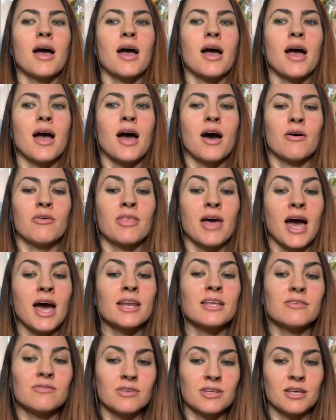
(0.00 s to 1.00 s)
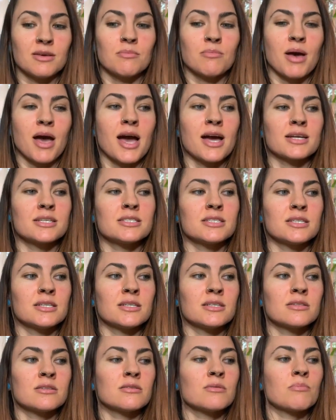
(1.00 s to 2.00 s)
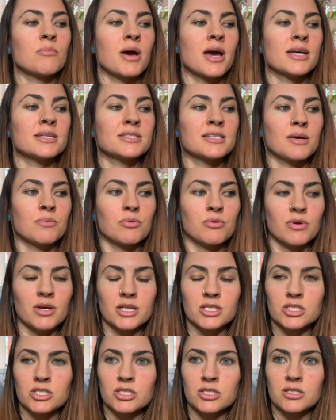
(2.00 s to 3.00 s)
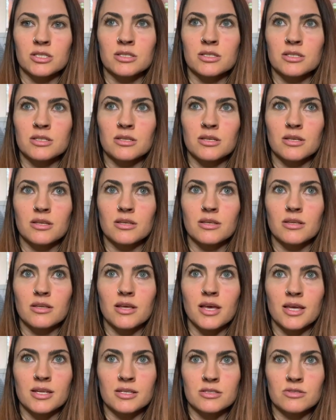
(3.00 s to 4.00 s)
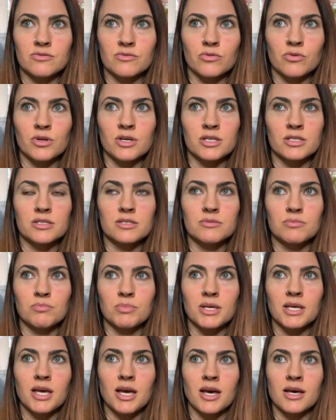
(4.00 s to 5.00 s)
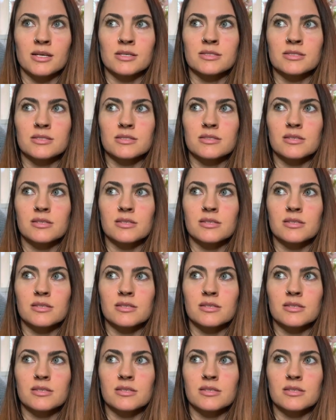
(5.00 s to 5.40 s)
how that even impacted my separation and divorce, because